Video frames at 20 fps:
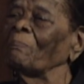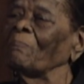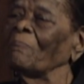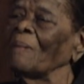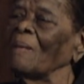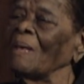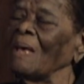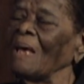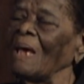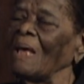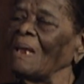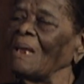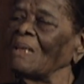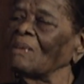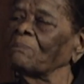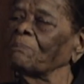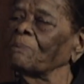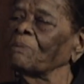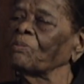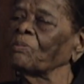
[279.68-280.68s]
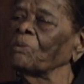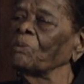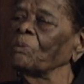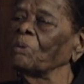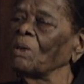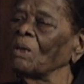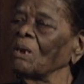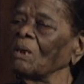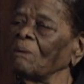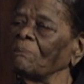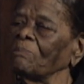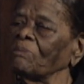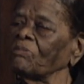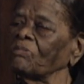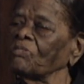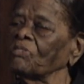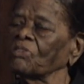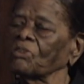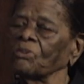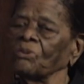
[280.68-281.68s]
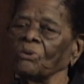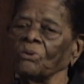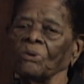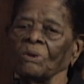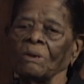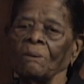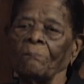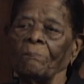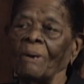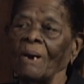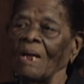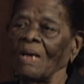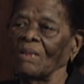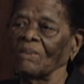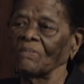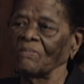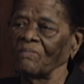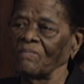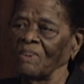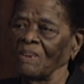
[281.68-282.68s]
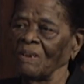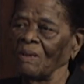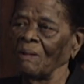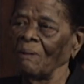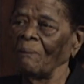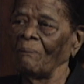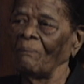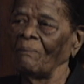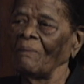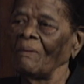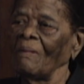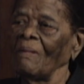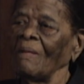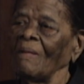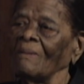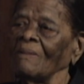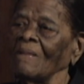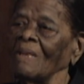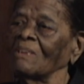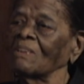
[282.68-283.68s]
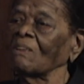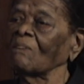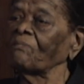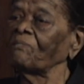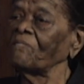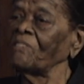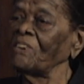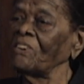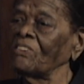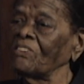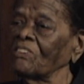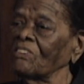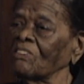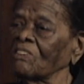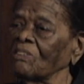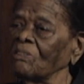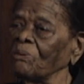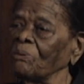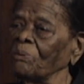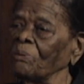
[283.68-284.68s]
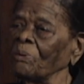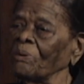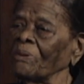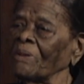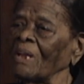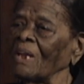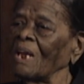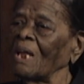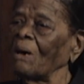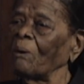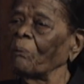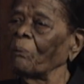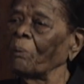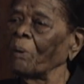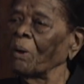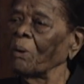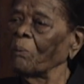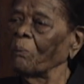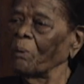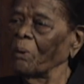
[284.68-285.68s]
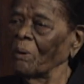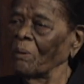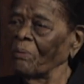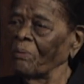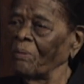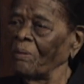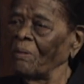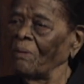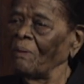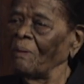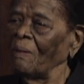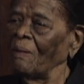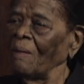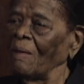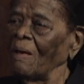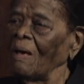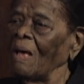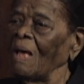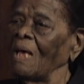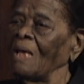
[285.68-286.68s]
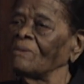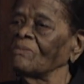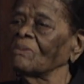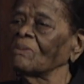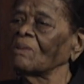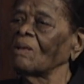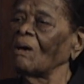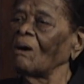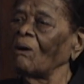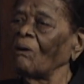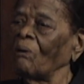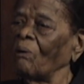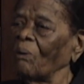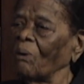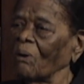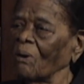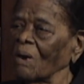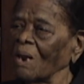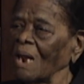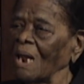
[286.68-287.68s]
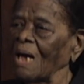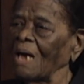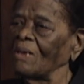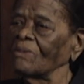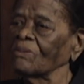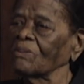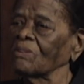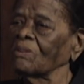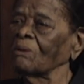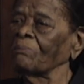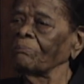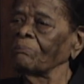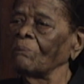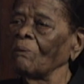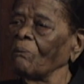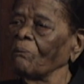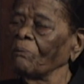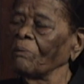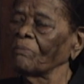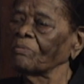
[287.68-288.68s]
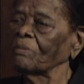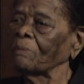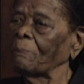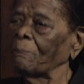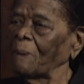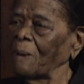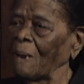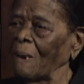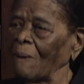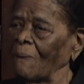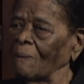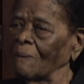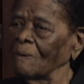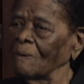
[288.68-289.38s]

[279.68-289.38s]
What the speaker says: And that's Bethune Elementary School in Brownsville. That's the first school that I worked with as organized with the parents.